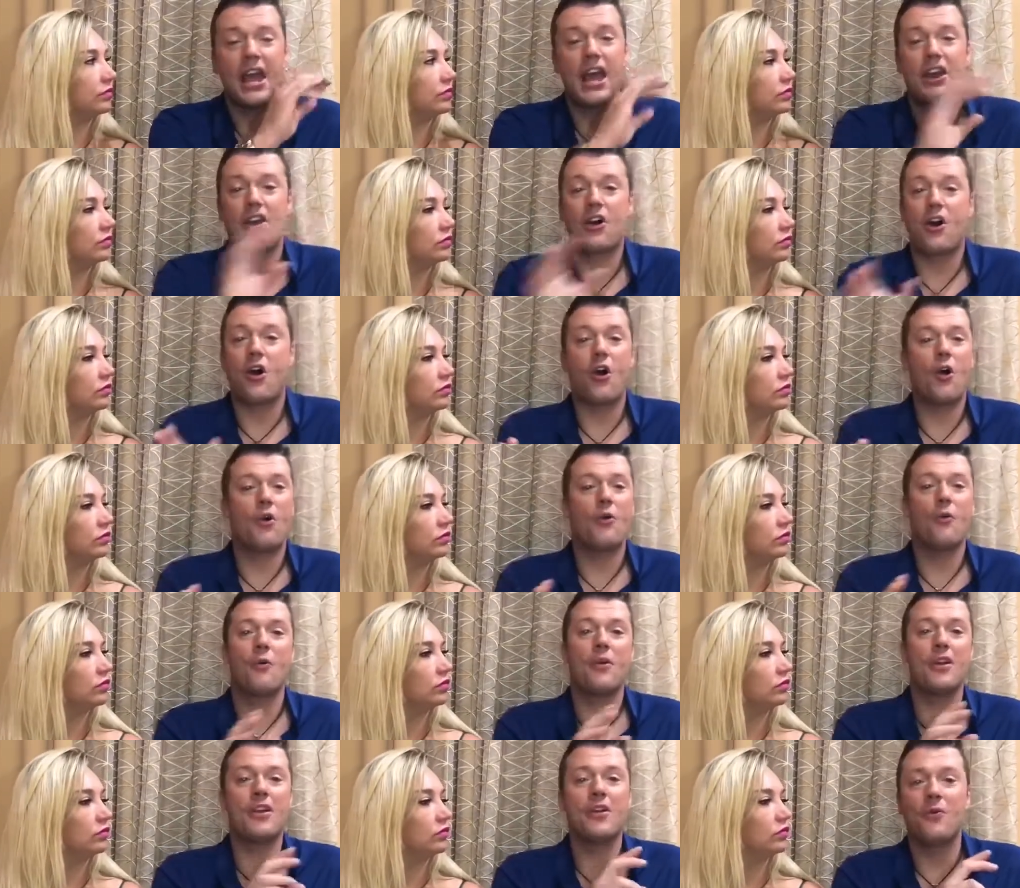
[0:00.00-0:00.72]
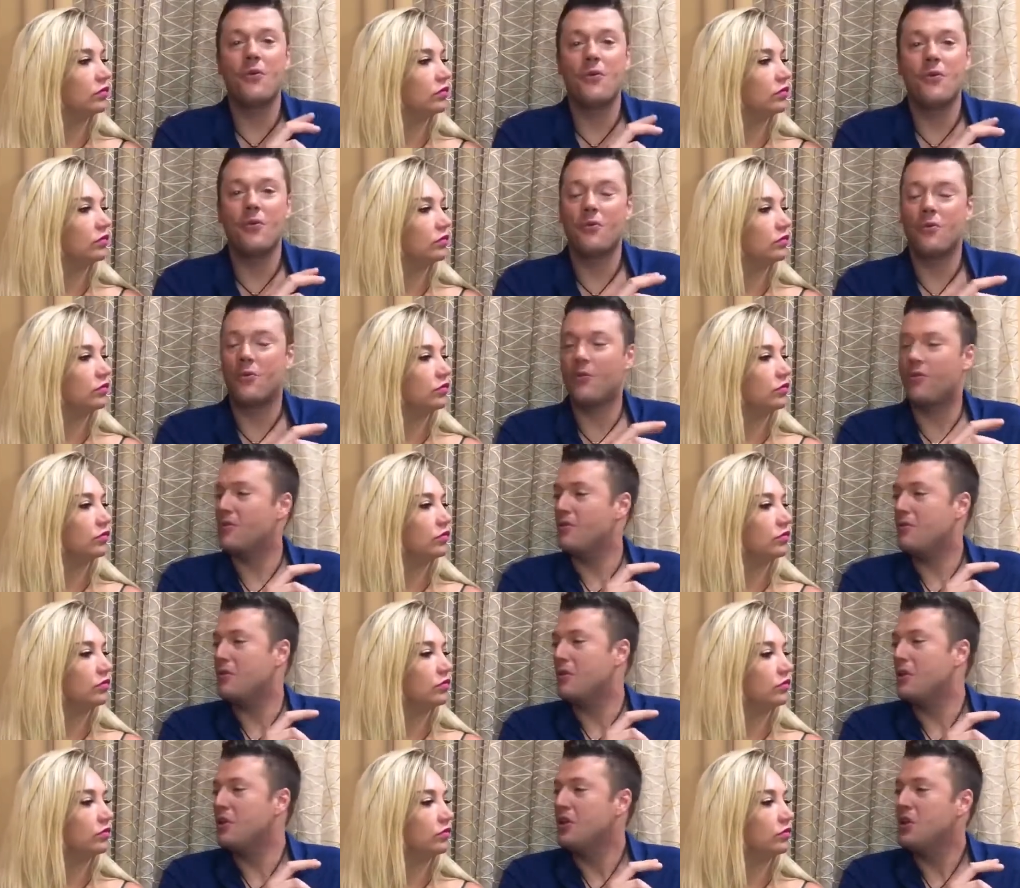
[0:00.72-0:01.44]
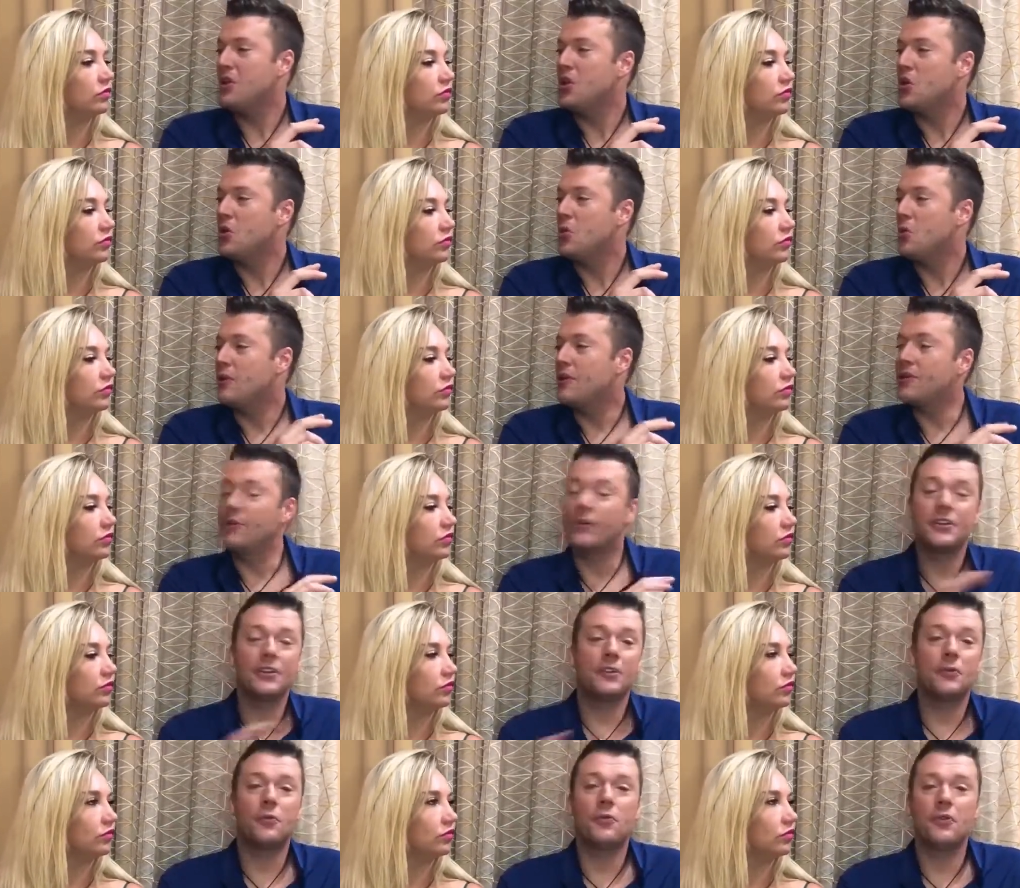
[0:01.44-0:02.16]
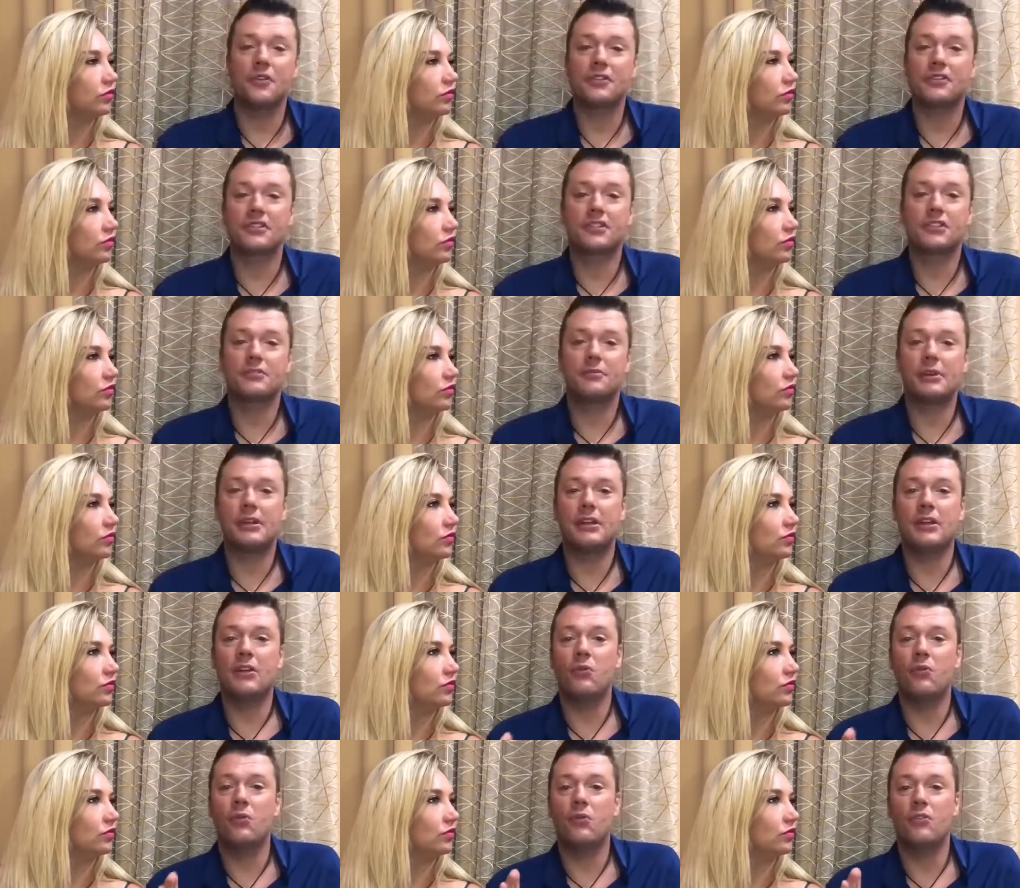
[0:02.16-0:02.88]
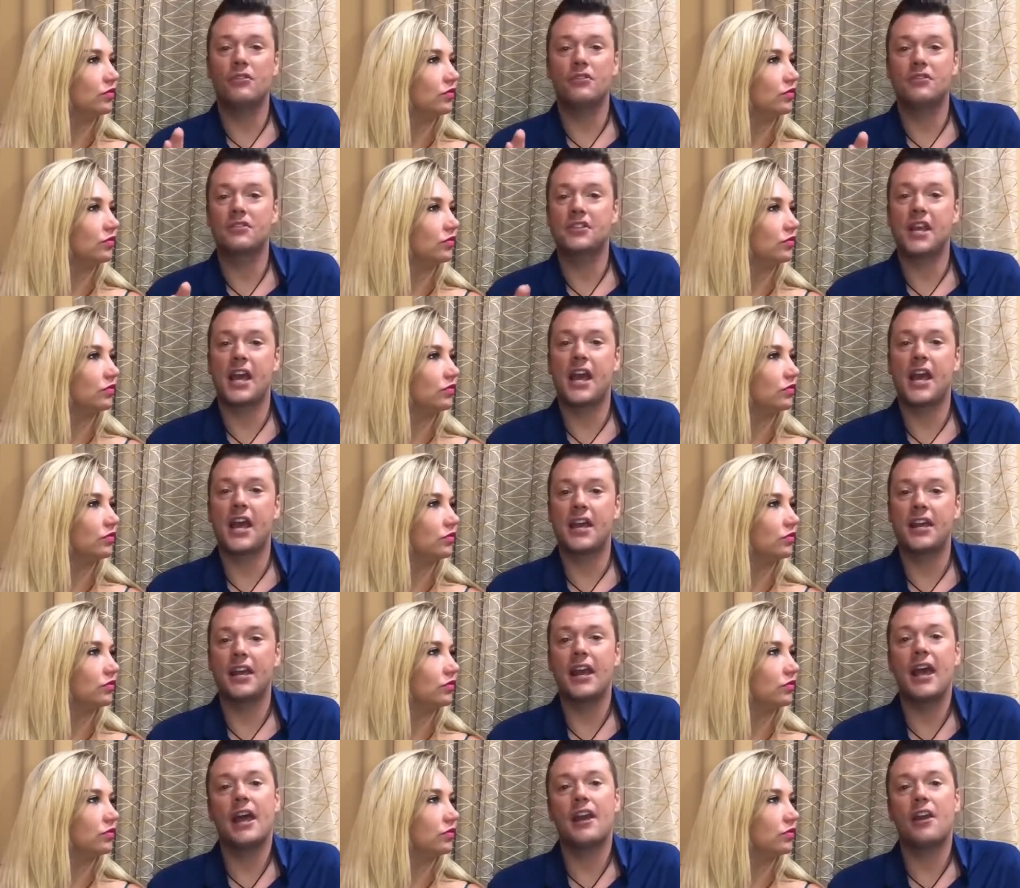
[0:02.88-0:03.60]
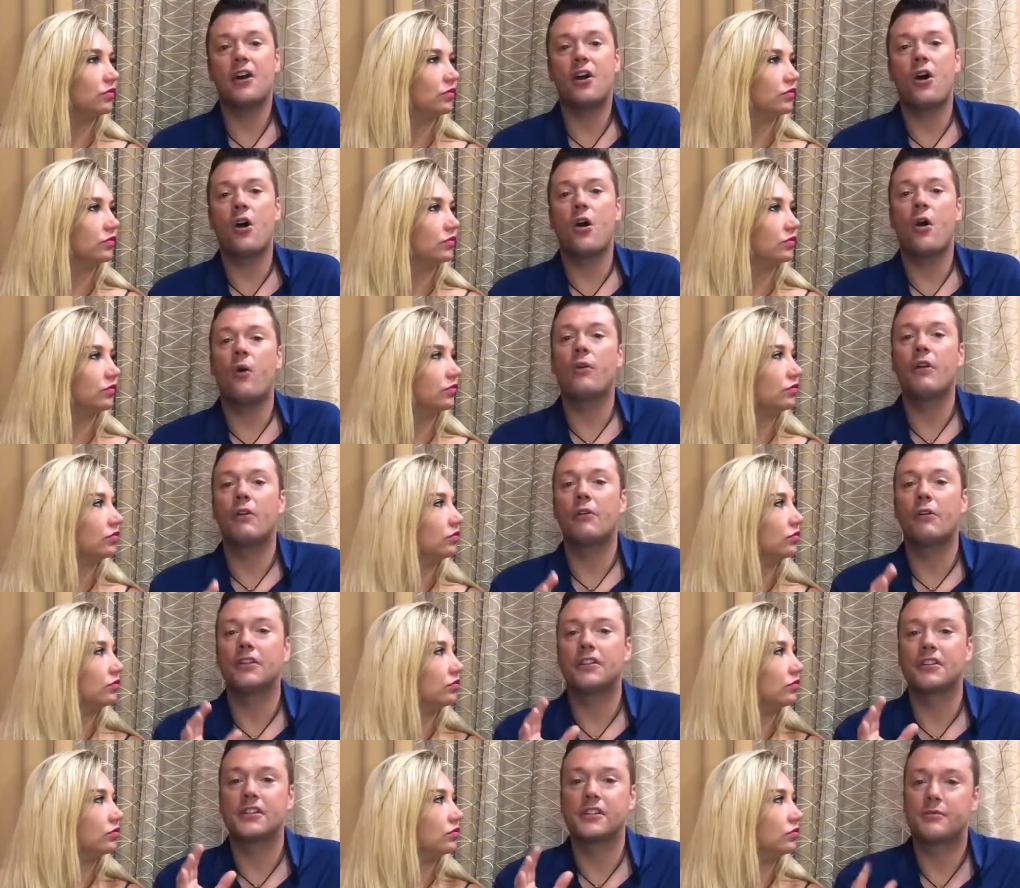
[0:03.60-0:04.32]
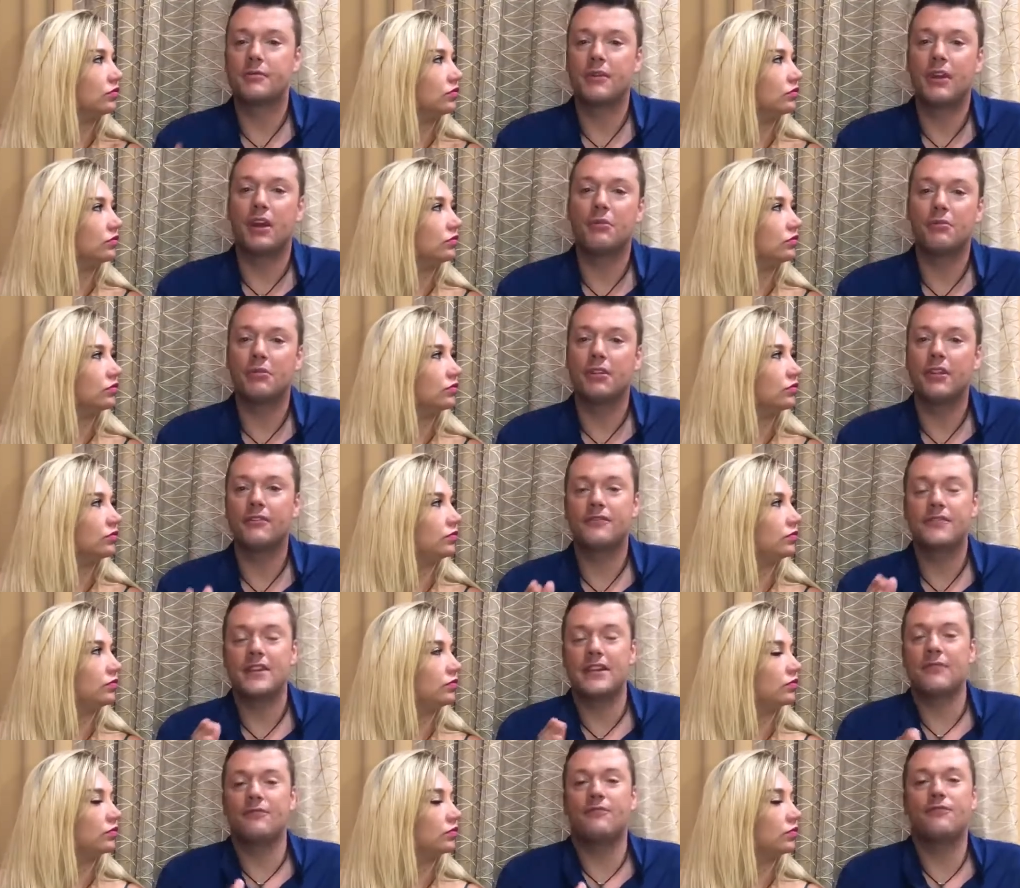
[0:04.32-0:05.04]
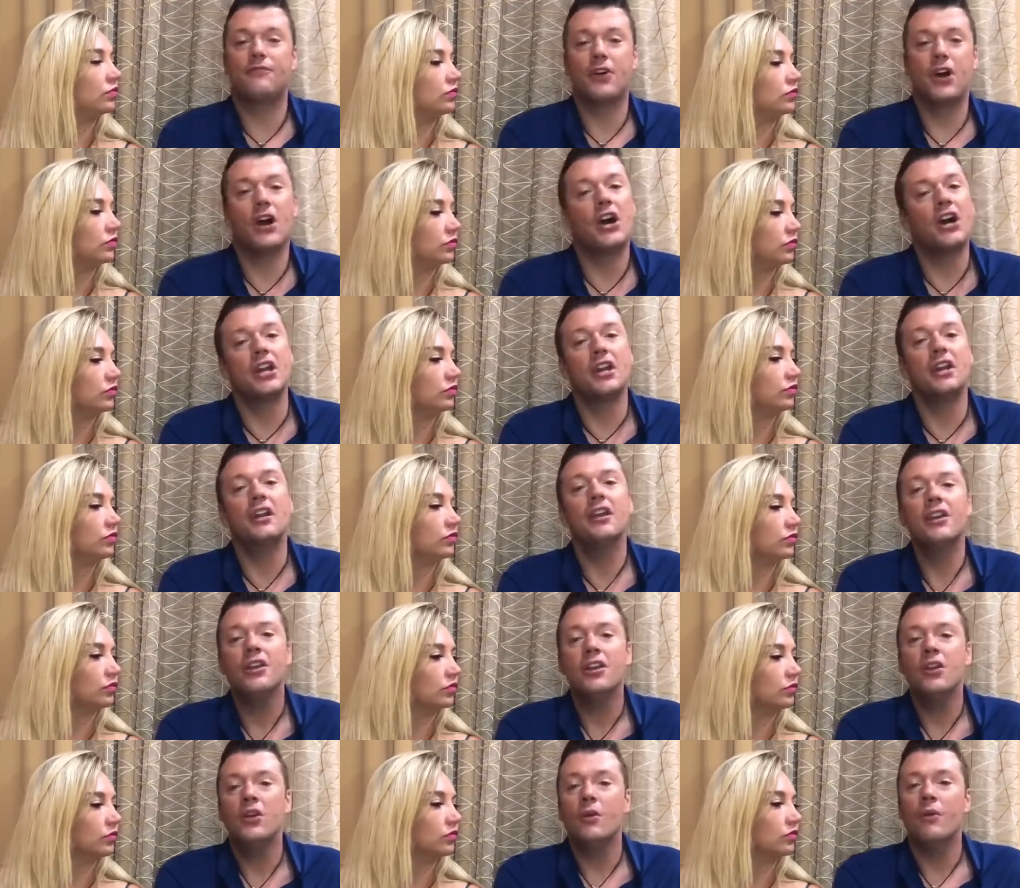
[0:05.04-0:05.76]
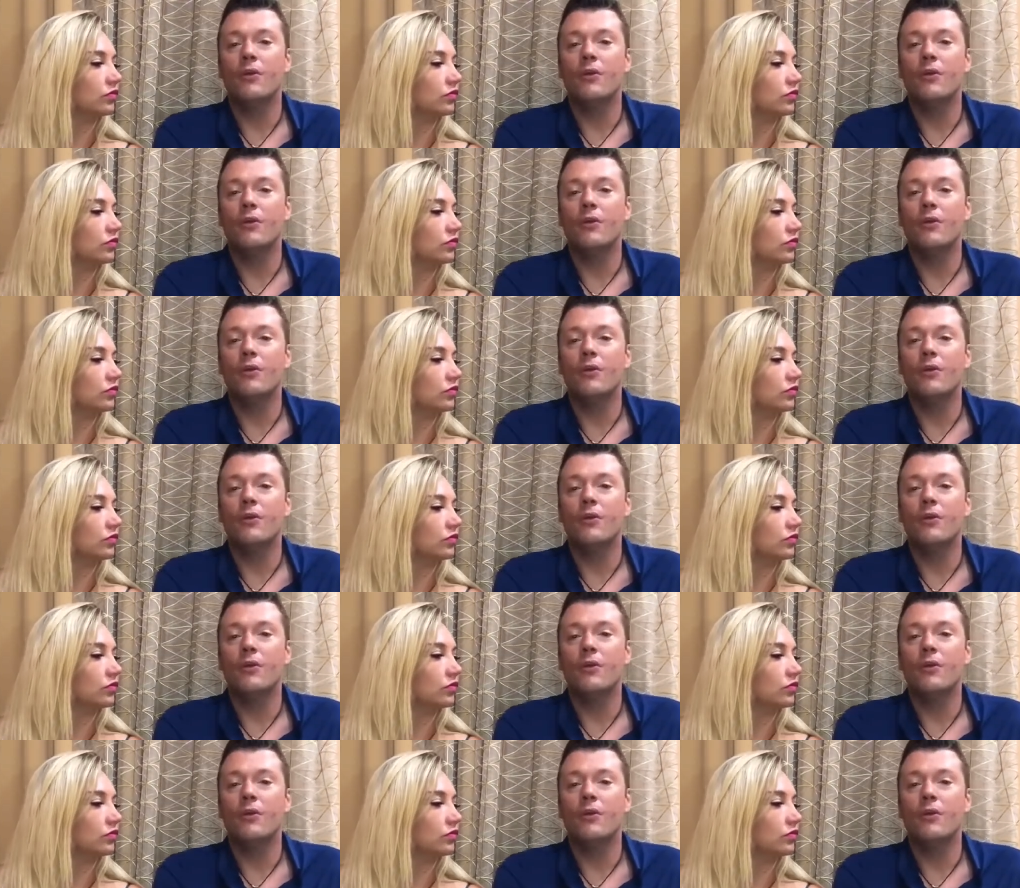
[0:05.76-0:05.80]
Speaker 1: at all. We don't we don't want this to be sad at all. We want this to be uplifting, fun.